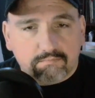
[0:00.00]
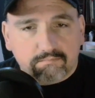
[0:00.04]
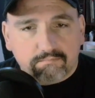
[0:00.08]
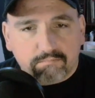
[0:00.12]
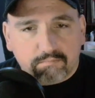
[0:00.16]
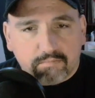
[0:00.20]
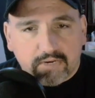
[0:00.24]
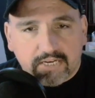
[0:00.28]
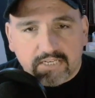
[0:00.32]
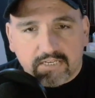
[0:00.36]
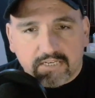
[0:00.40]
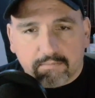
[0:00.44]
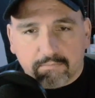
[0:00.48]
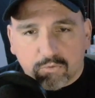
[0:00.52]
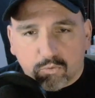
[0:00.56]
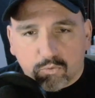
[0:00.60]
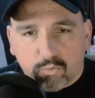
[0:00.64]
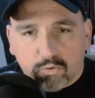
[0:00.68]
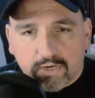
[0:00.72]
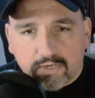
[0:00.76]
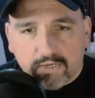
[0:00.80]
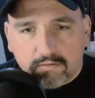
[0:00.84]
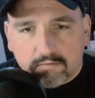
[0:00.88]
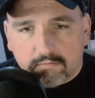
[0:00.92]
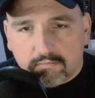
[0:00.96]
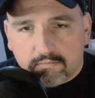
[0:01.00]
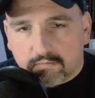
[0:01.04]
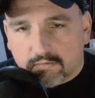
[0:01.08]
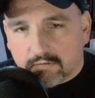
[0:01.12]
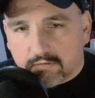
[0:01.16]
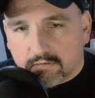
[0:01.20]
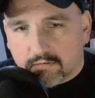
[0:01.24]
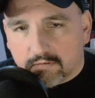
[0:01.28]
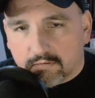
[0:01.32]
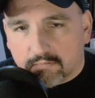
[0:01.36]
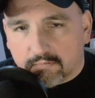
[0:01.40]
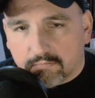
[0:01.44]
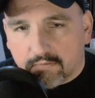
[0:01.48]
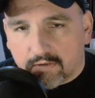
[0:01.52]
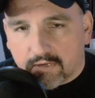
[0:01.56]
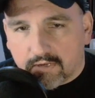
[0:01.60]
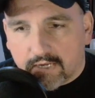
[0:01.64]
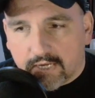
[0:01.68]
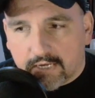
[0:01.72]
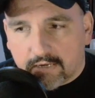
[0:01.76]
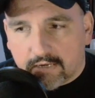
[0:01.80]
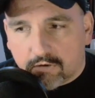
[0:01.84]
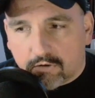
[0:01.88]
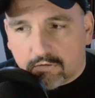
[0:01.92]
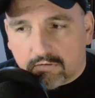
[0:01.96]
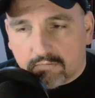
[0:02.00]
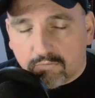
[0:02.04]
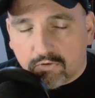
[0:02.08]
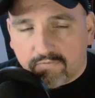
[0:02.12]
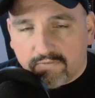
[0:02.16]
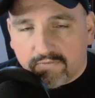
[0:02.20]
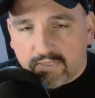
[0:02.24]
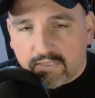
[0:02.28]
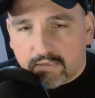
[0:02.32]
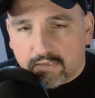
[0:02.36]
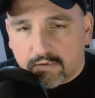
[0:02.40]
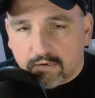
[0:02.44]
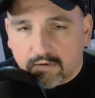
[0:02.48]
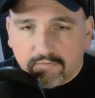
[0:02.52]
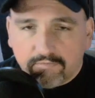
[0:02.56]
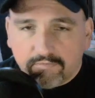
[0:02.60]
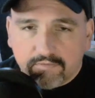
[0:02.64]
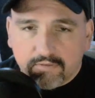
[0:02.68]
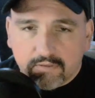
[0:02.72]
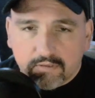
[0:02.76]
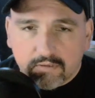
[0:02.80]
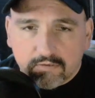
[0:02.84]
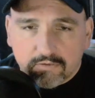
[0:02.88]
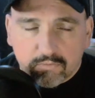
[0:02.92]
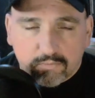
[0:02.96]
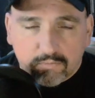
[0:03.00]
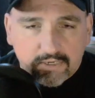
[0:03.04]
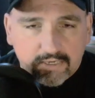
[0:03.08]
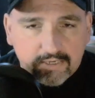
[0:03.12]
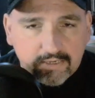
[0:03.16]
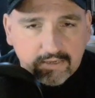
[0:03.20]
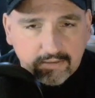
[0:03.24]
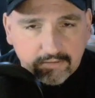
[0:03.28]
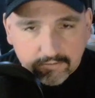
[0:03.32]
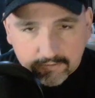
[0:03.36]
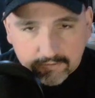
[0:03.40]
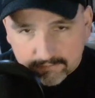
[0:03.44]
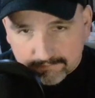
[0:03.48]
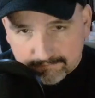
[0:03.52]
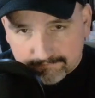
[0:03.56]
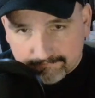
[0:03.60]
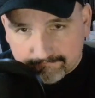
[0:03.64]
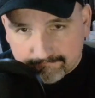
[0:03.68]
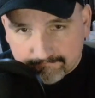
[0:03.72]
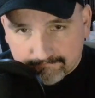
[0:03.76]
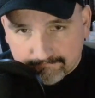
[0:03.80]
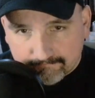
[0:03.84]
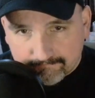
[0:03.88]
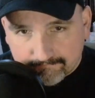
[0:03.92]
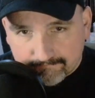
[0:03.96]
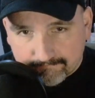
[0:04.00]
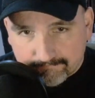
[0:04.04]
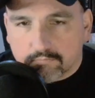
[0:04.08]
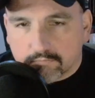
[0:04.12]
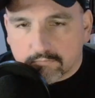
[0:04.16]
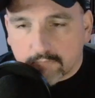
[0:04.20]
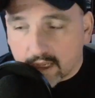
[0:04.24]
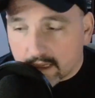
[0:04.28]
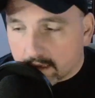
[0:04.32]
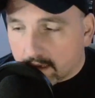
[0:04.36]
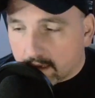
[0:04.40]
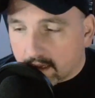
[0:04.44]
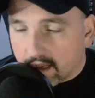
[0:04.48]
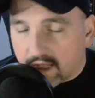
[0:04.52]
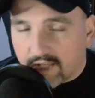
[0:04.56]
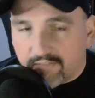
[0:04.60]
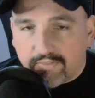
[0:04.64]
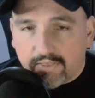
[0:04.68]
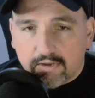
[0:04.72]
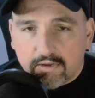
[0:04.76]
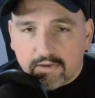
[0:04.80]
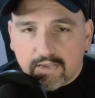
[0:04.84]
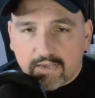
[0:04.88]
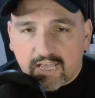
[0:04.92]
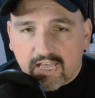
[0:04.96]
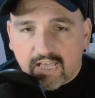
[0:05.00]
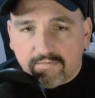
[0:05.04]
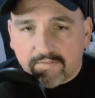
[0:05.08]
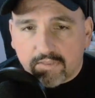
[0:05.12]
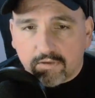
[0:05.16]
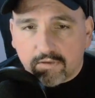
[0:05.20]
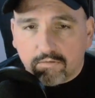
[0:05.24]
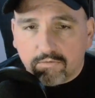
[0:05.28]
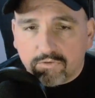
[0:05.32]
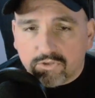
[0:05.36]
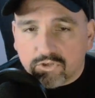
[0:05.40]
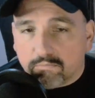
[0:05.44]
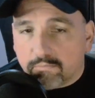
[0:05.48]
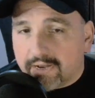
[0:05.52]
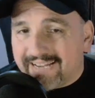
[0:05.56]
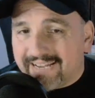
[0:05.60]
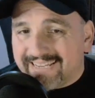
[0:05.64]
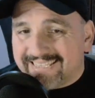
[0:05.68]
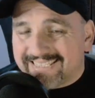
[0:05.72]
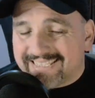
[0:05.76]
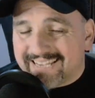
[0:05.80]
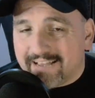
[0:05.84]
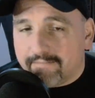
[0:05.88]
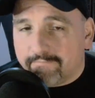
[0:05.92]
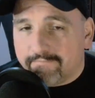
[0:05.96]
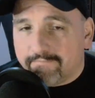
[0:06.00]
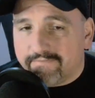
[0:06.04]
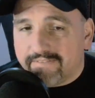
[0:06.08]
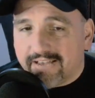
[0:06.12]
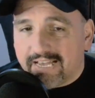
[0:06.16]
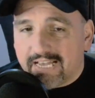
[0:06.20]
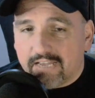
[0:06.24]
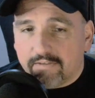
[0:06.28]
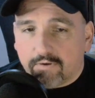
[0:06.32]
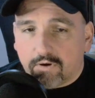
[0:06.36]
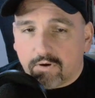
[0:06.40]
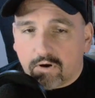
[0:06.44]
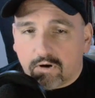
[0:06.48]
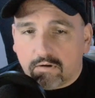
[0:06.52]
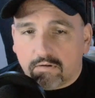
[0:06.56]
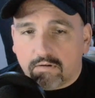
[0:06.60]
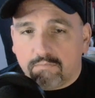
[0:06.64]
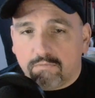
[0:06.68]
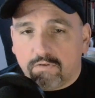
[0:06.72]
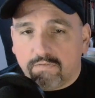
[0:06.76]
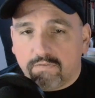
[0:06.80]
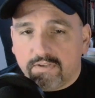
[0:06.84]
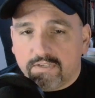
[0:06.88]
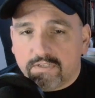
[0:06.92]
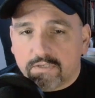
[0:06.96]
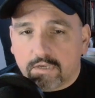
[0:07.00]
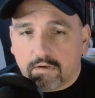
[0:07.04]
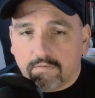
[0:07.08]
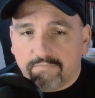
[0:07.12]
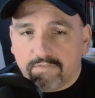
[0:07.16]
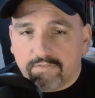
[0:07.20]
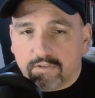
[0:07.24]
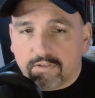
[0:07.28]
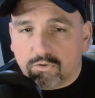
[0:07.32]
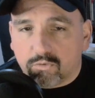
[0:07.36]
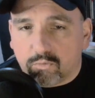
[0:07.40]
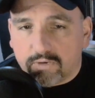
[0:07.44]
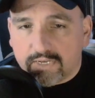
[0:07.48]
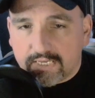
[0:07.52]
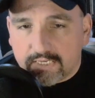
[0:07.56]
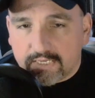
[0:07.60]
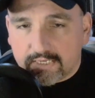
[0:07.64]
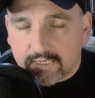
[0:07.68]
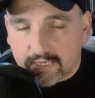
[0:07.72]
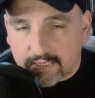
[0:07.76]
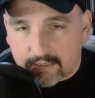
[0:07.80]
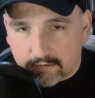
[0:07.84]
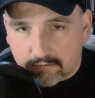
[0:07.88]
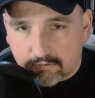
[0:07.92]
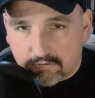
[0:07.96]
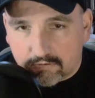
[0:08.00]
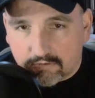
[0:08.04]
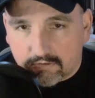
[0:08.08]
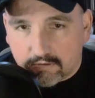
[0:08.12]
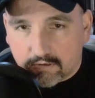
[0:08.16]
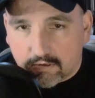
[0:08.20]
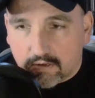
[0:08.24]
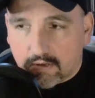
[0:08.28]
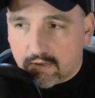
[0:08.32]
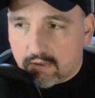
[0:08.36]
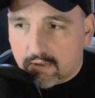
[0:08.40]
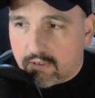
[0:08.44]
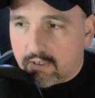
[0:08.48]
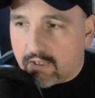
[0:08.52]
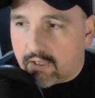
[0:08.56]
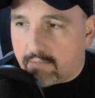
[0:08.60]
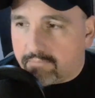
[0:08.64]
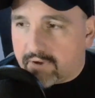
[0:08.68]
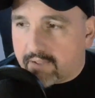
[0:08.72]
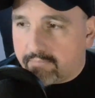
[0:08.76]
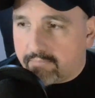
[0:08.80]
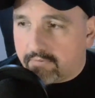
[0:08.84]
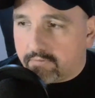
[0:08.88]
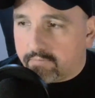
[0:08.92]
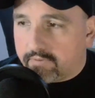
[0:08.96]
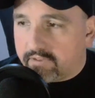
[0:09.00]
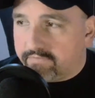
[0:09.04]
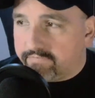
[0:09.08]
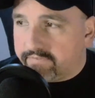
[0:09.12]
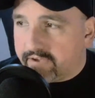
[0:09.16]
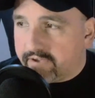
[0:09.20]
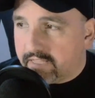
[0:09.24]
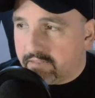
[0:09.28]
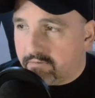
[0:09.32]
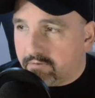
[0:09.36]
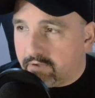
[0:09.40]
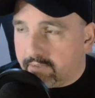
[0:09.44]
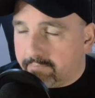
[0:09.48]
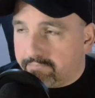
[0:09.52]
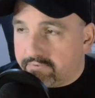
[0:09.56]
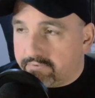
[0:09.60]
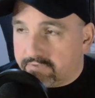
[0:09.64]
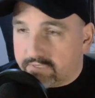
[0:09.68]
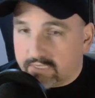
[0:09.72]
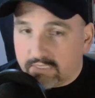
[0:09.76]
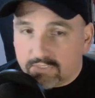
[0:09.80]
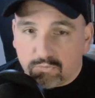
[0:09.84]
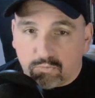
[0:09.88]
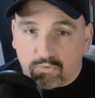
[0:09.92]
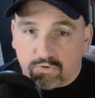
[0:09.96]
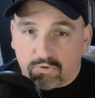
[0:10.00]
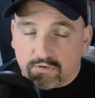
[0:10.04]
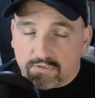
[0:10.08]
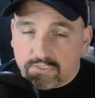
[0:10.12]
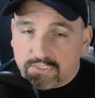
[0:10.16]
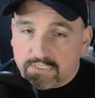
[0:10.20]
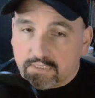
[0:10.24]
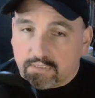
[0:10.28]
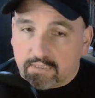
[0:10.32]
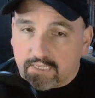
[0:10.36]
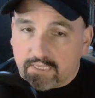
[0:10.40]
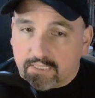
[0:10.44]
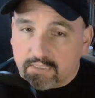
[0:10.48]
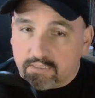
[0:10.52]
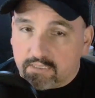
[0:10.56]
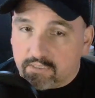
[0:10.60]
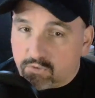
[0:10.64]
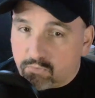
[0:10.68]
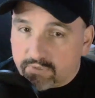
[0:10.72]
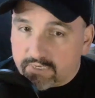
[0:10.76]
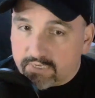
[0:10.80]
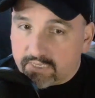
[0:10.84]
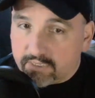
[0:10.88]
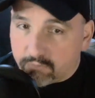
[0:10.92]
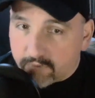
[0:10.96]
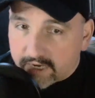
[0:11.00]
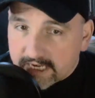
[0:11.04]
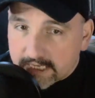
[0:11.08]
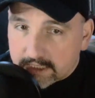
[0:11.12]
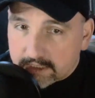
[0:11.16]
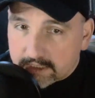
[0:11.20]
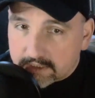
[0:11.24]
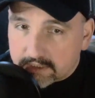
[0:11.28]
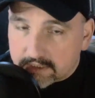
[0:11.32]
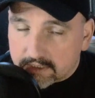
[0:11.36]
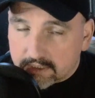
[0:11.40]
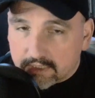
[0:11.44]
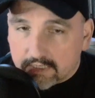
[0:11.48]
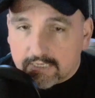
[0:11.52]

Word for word: my number one uh, horror movie of the 2010s. There you have it. Those are my top five horror movies of the 2010s. I'll probably follow up since we're still in the 2020s